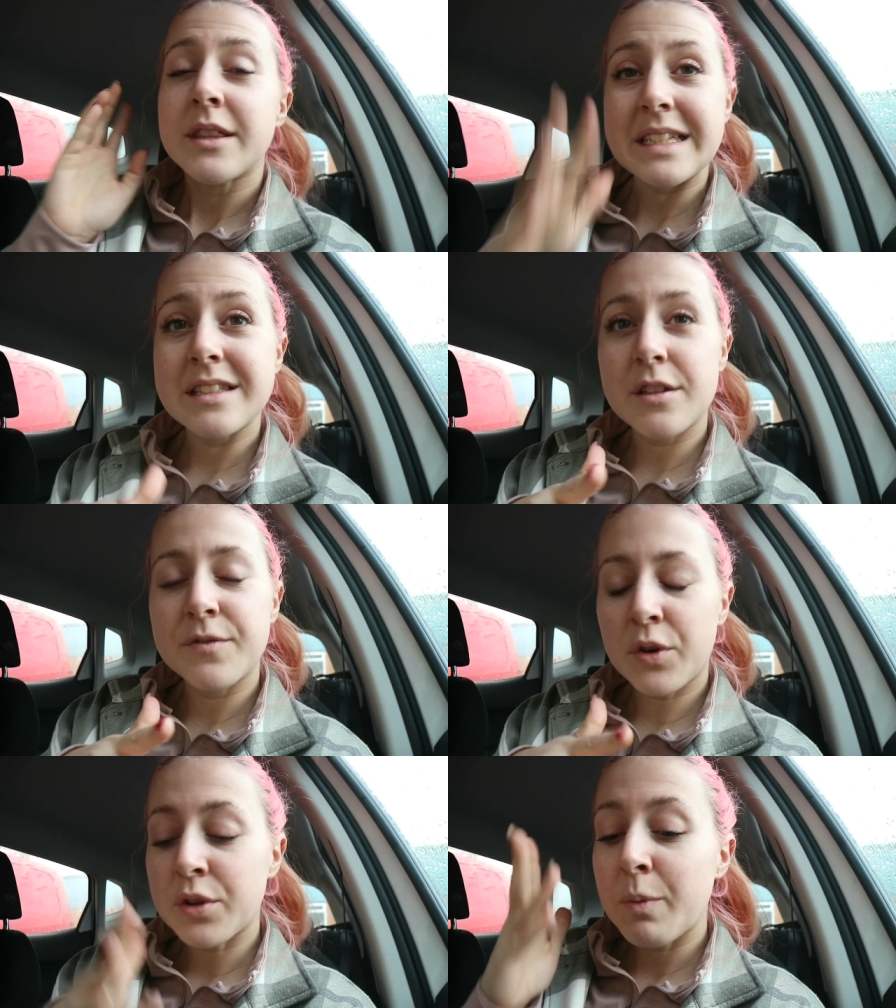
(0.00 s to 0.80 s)
This is the
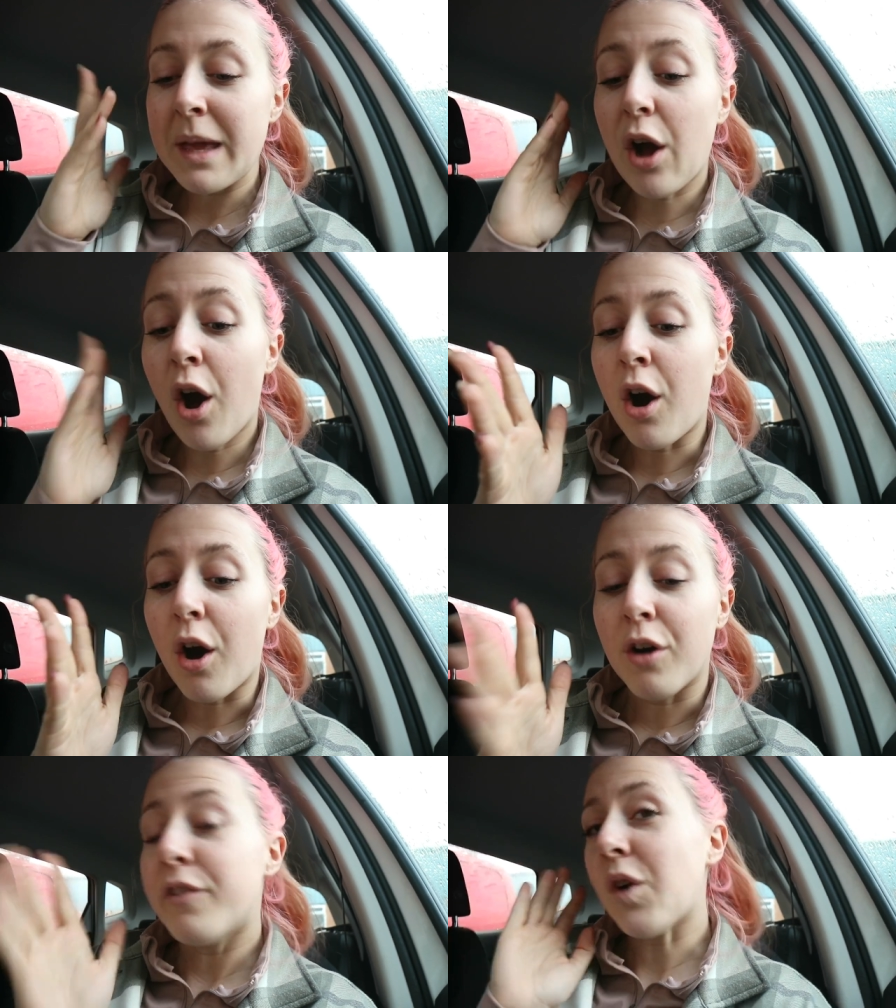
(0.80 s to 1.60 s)
4th week
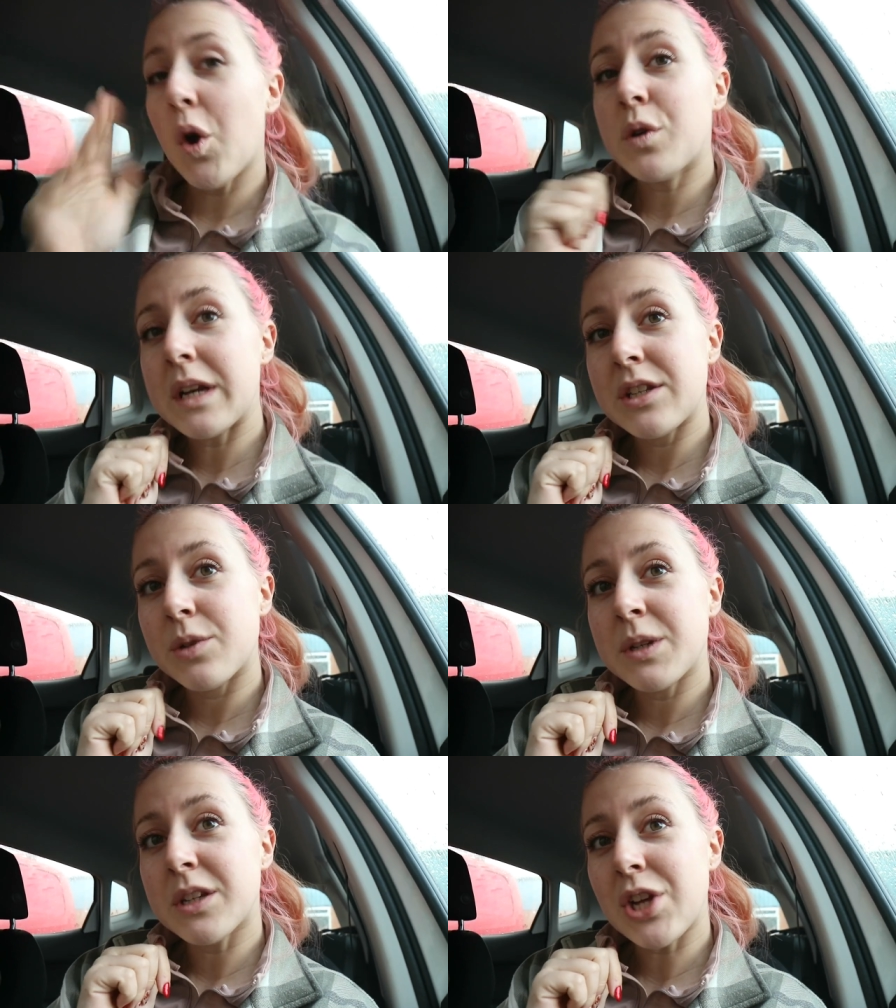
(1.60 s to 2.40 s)
of Oakley
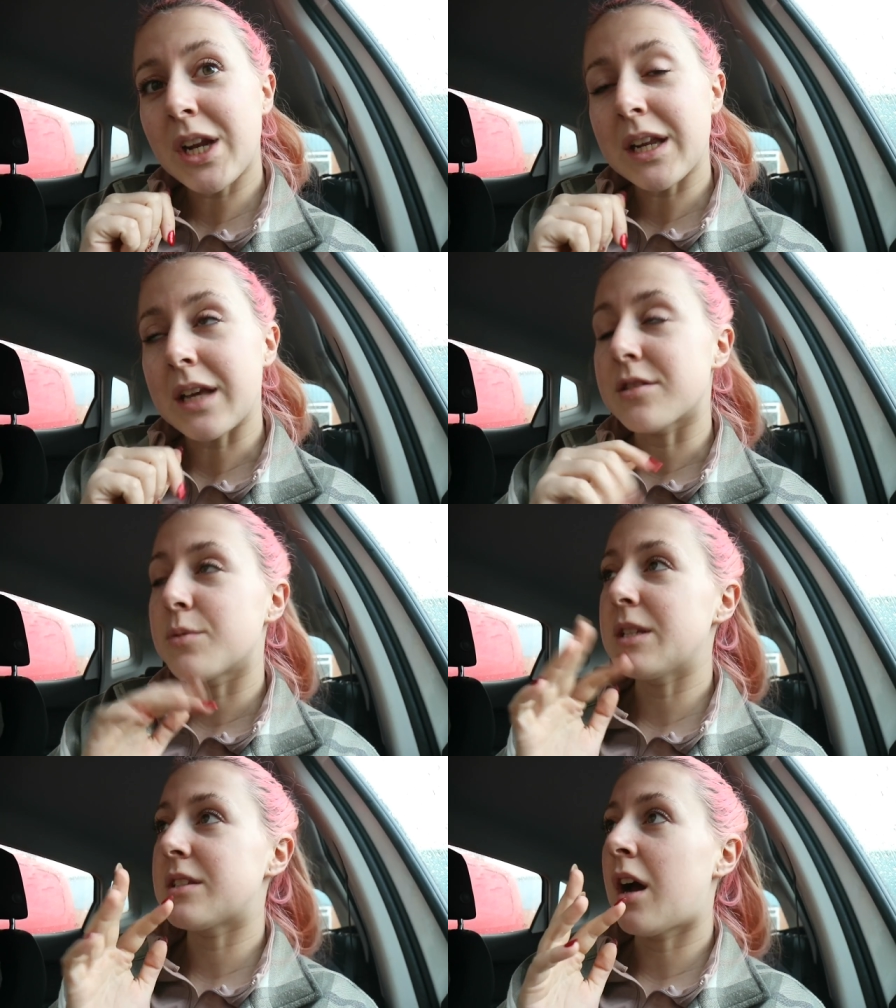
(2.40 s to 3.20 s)
doing agility.
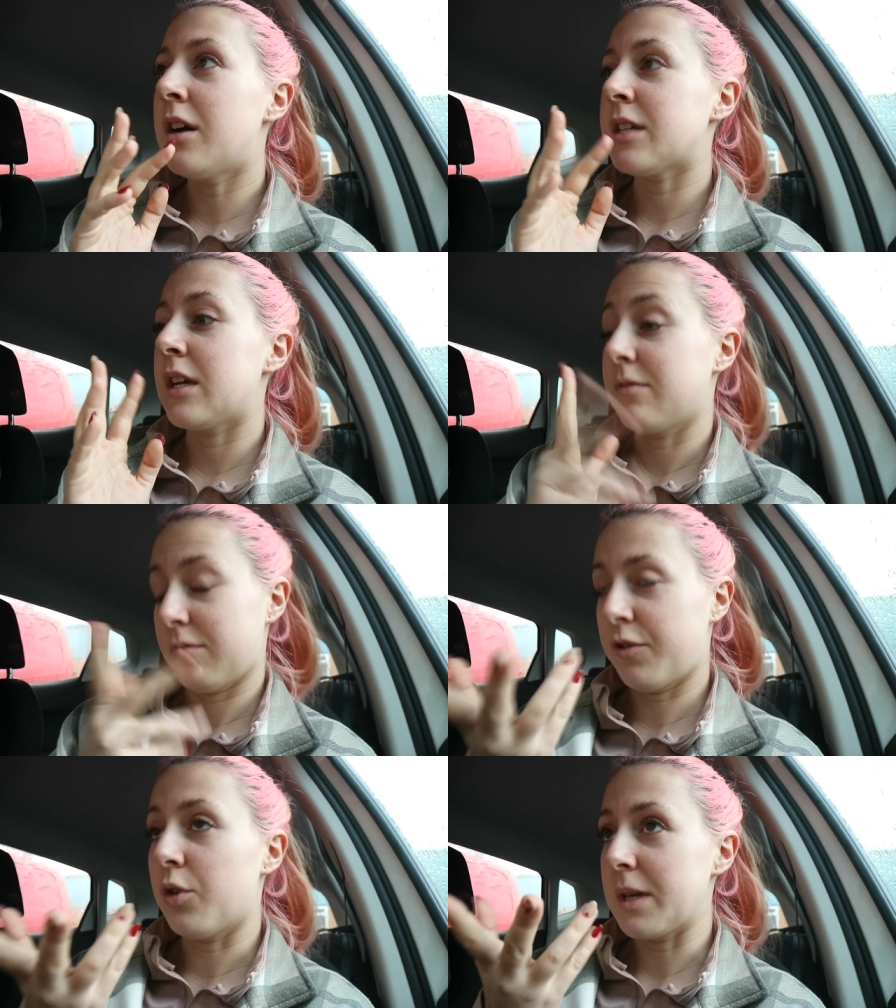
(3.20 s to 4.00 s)
So we started
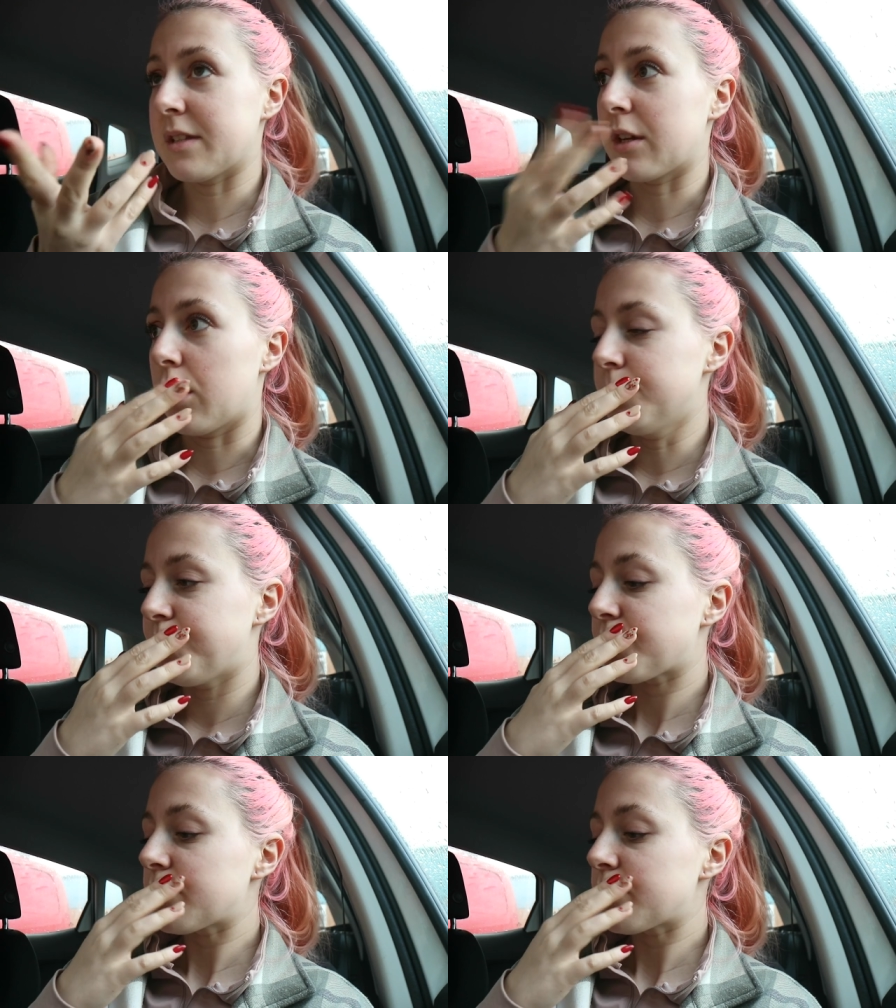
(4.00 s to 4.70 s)
it 4 weeks ago.